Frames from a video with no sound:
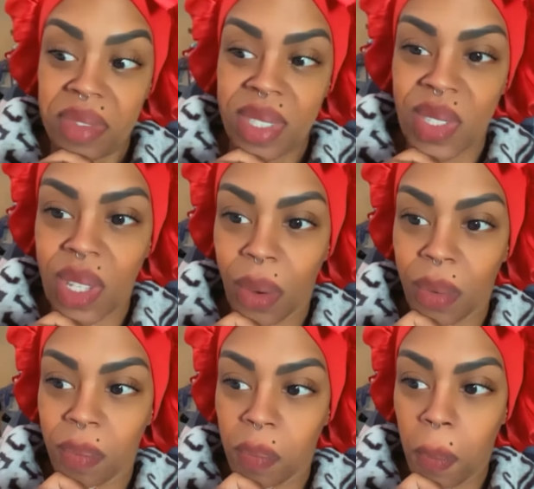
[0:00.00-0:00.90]

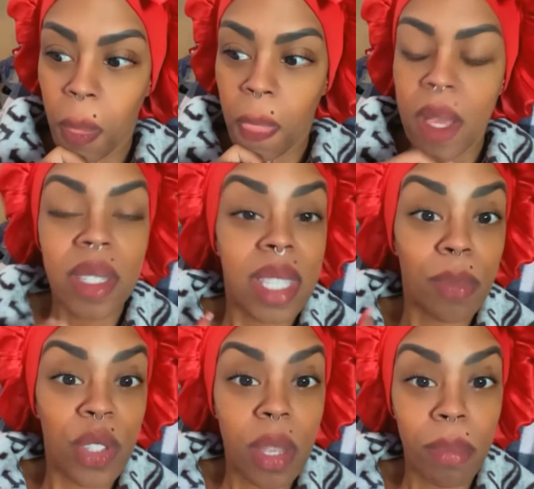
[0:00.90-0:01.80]
So, seems
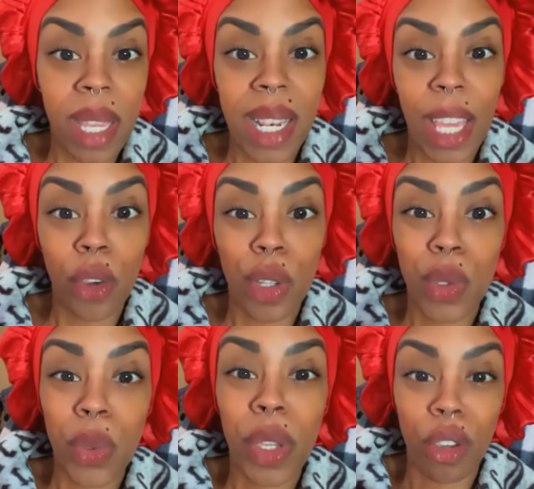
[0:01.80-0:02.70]
to me like you're
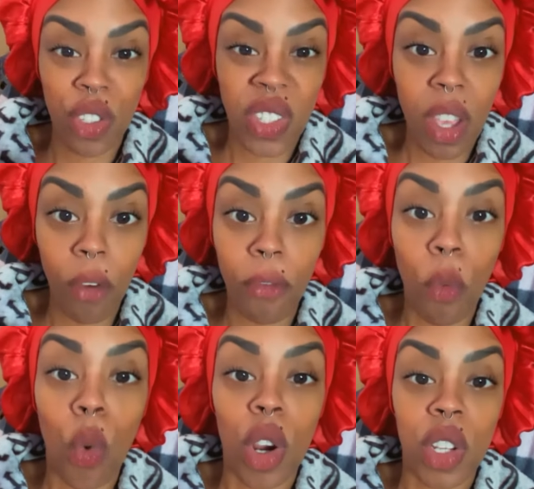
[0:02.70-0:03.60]
doing yourself
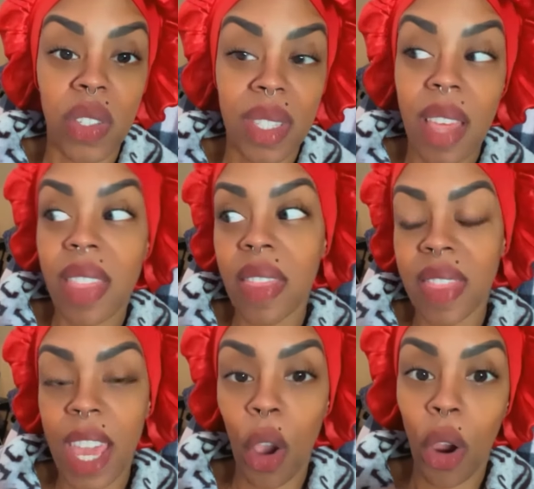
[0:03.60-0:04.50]
worse than
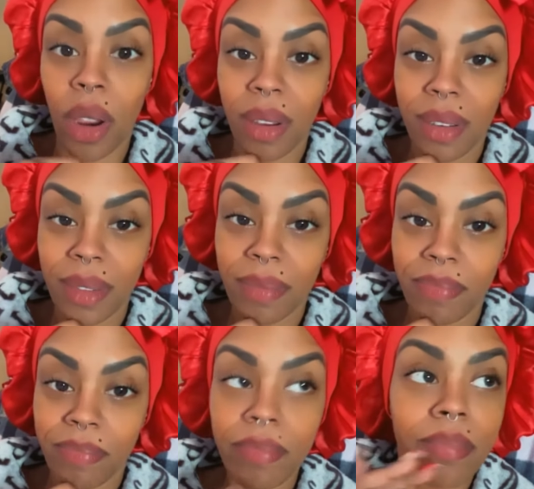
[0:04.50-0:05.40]
they are
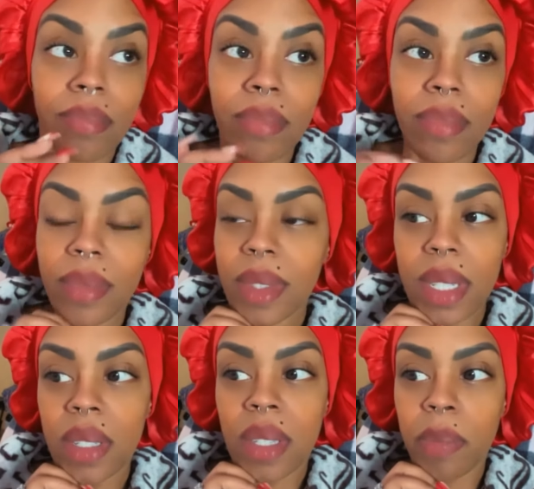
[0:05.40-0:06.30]

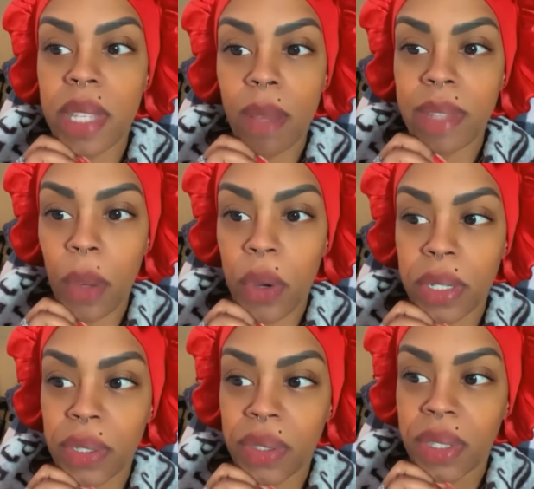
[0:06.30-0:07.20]
sometimes I
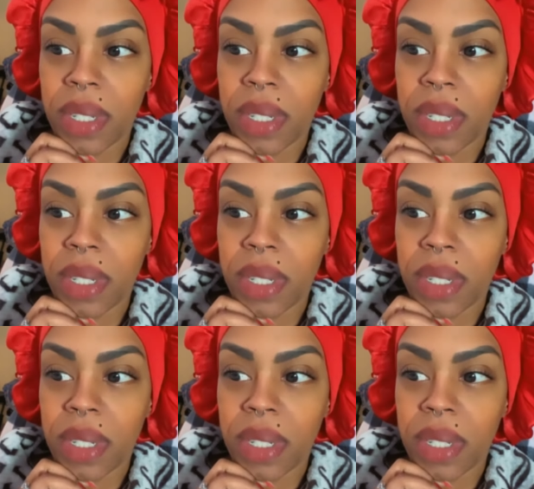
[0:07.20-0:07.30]
wonder,